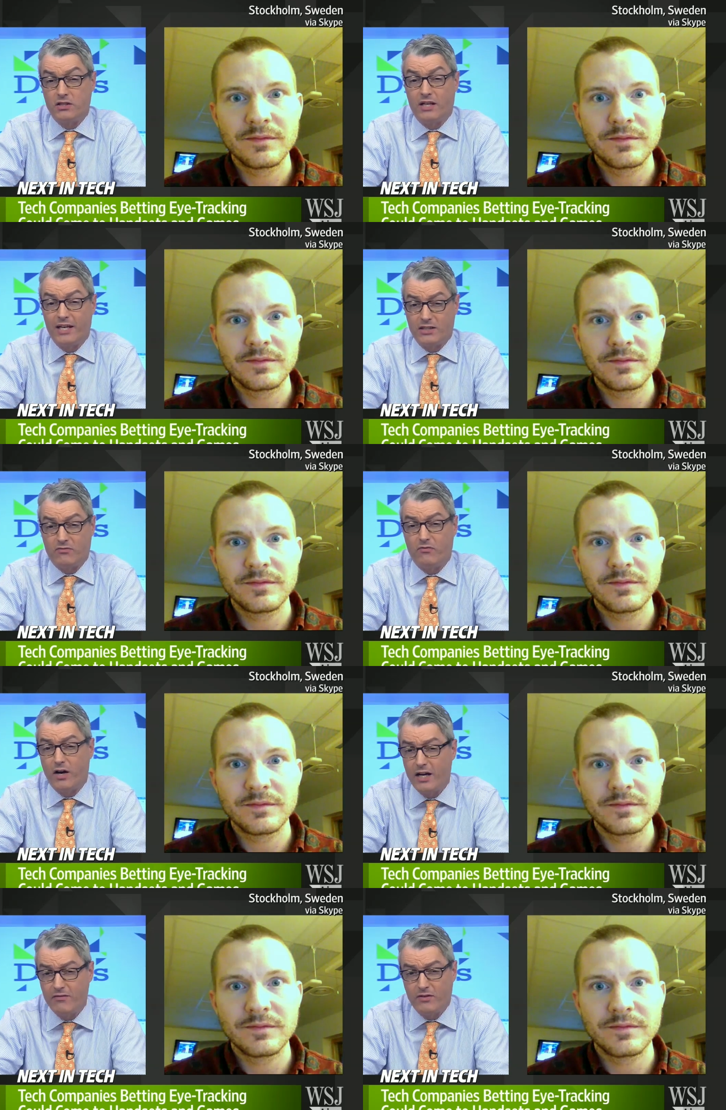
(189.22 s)
Speaker 1: just the last
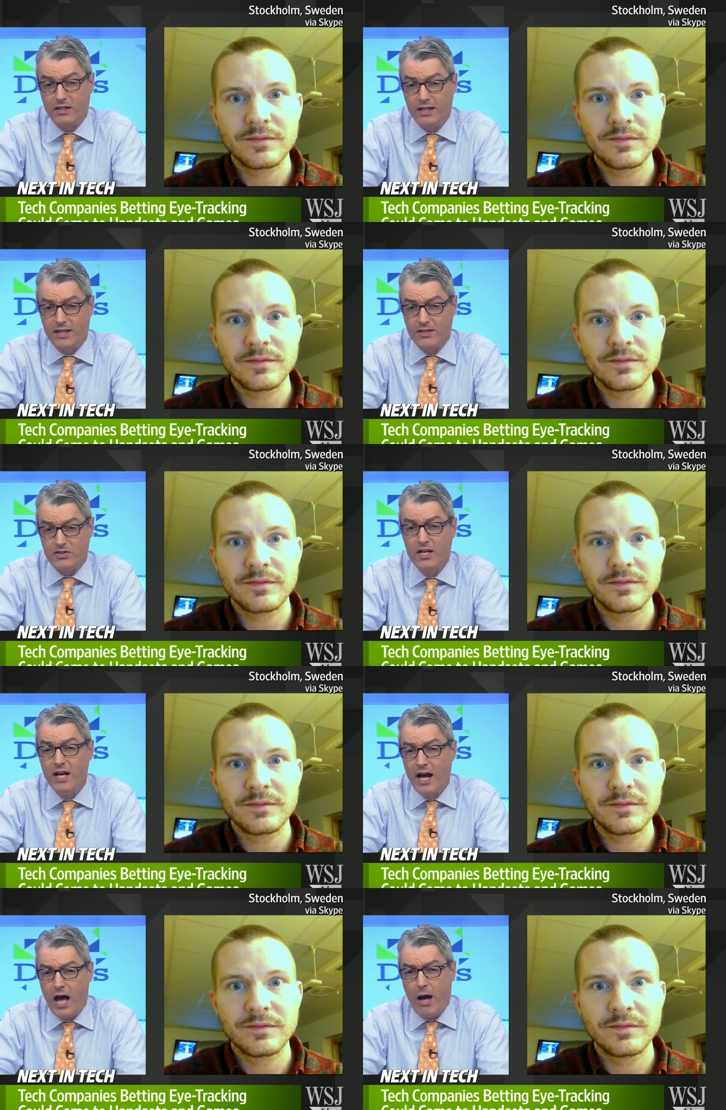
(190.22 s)
five years.
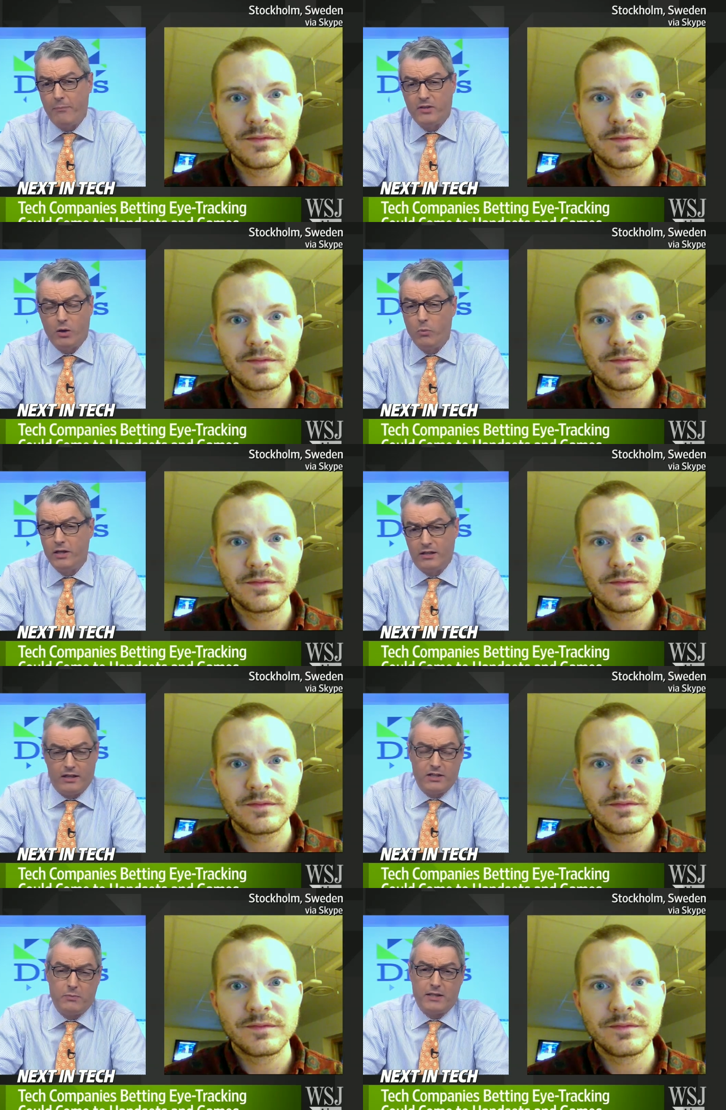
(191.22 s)
Um, can
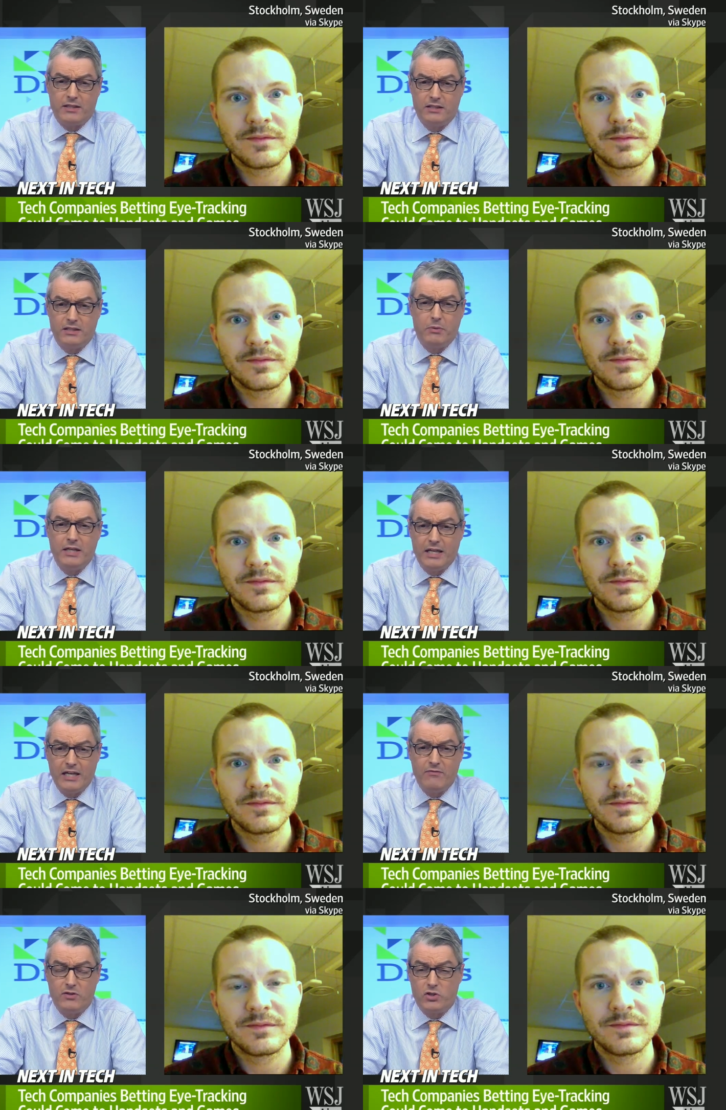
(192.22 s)
we expect it to
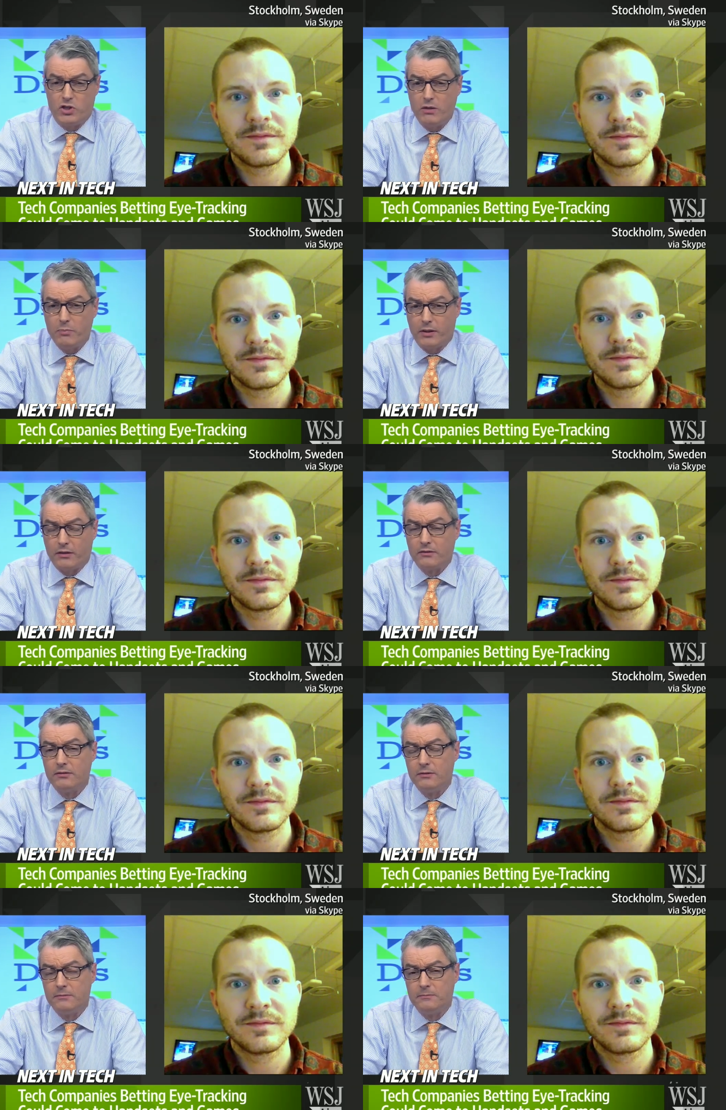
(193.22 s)
be even cheaper?
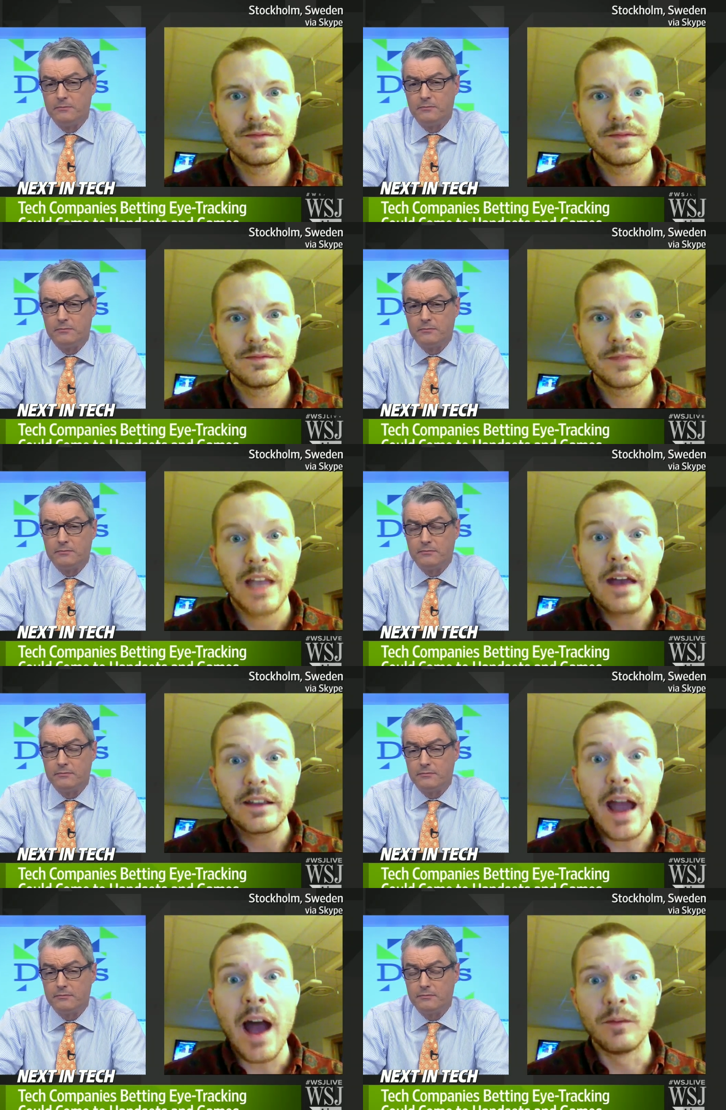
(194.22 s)

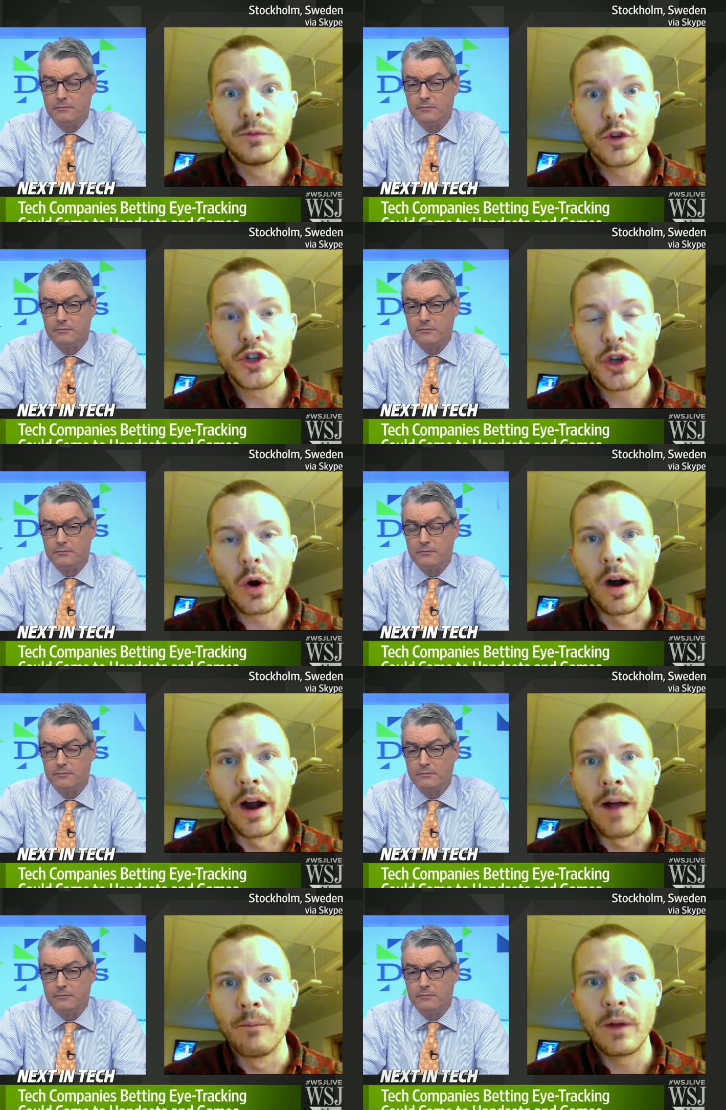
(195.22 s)
Yeah,
Speaker 2: for sure.
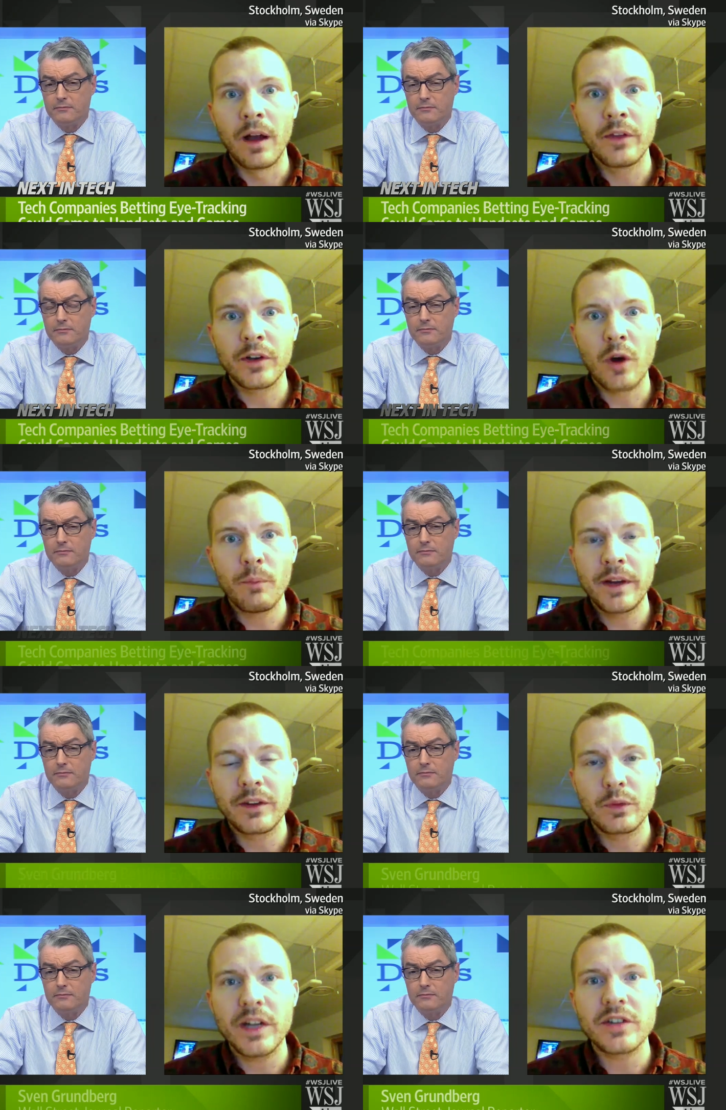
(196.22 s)
Um, uh, the company,
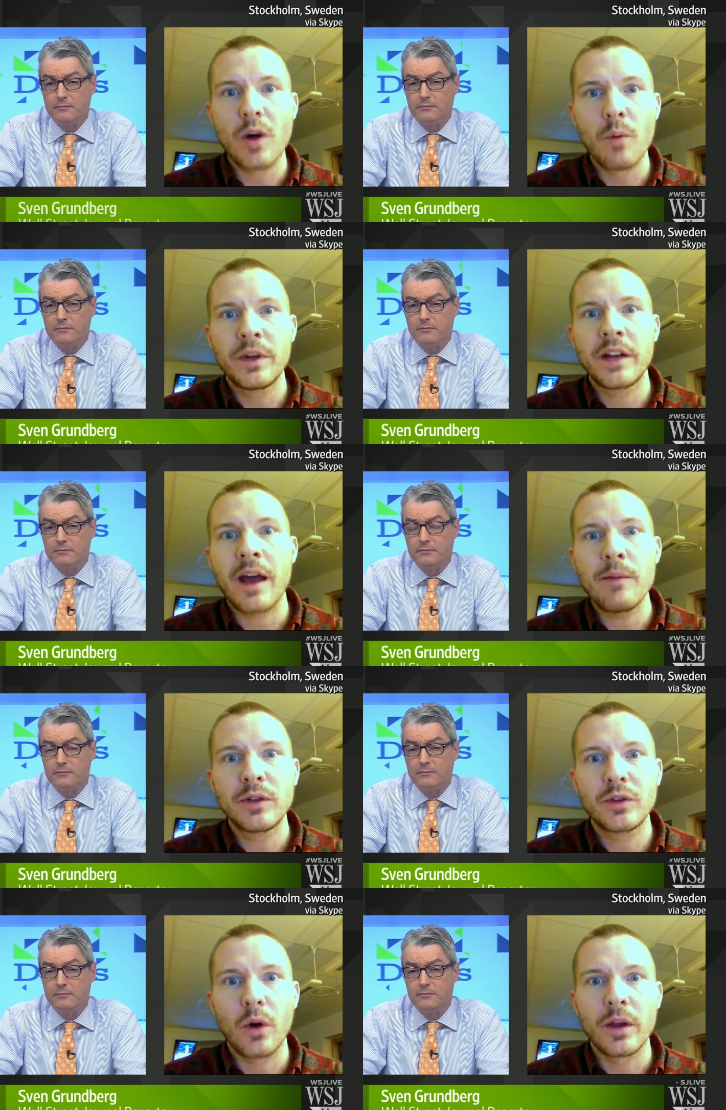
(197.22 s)
the Swedish company that I've been
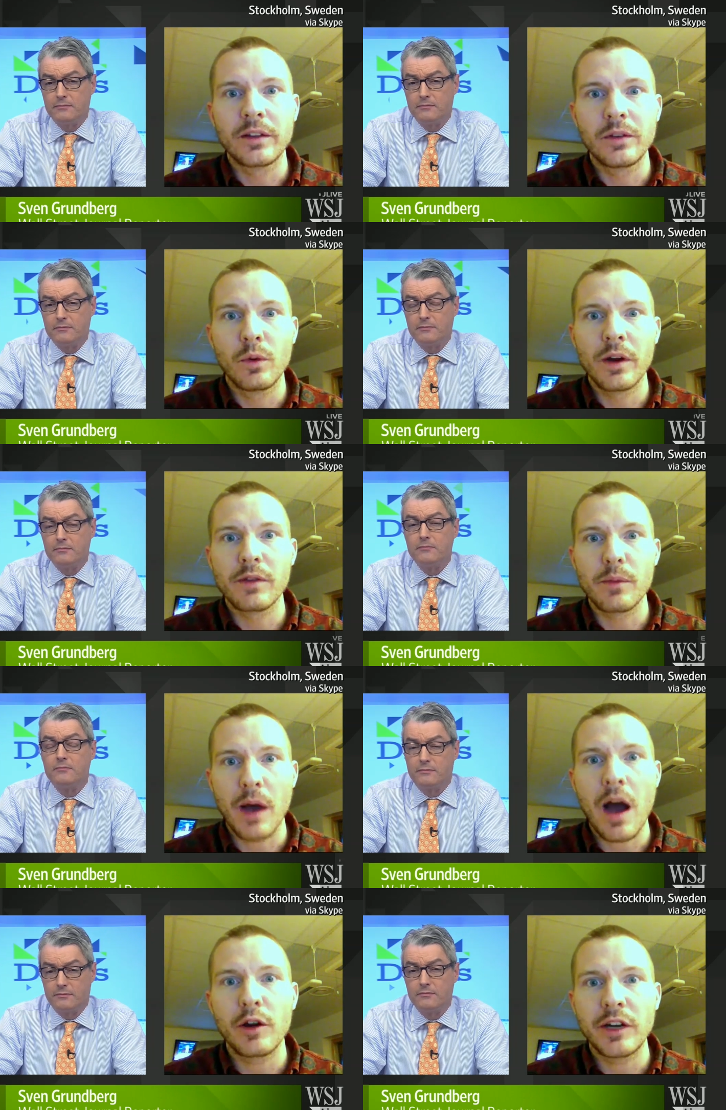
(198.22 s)
talking to, one of the
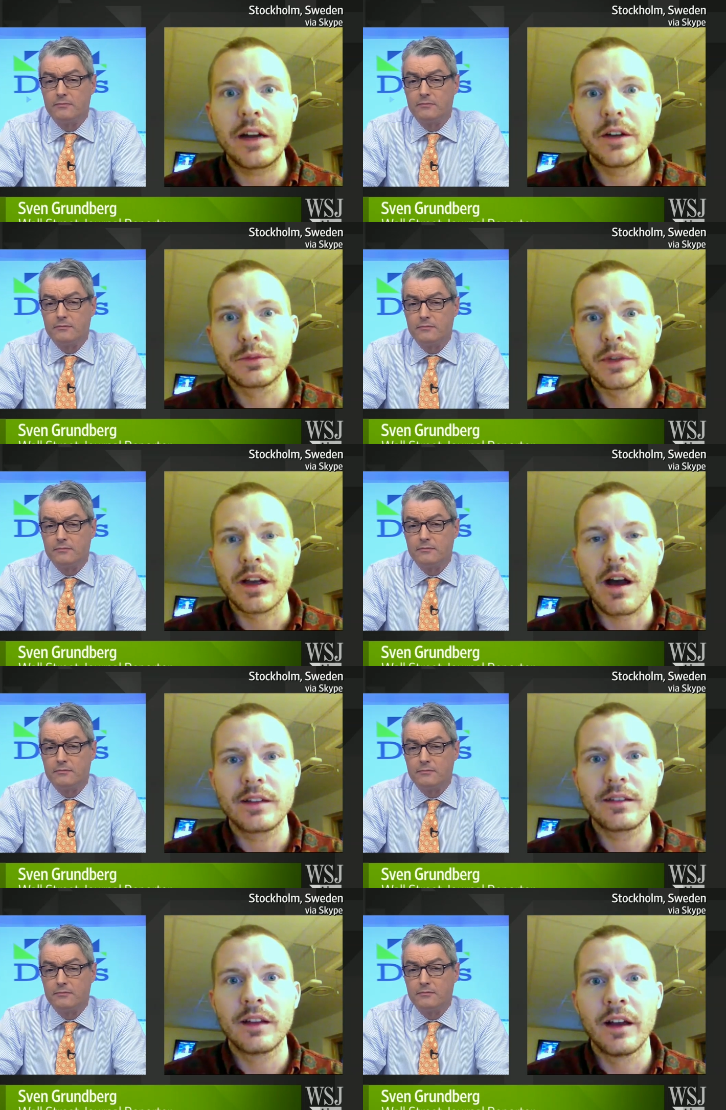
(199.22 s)
pioneers within eye
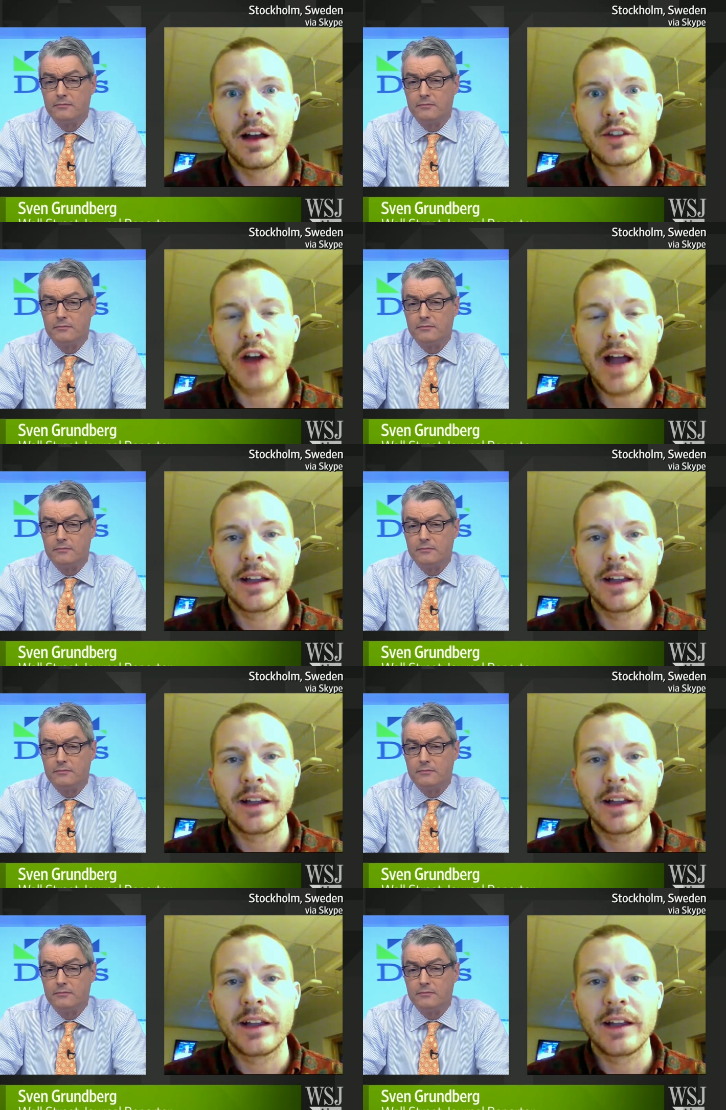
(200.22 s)
uh, tracking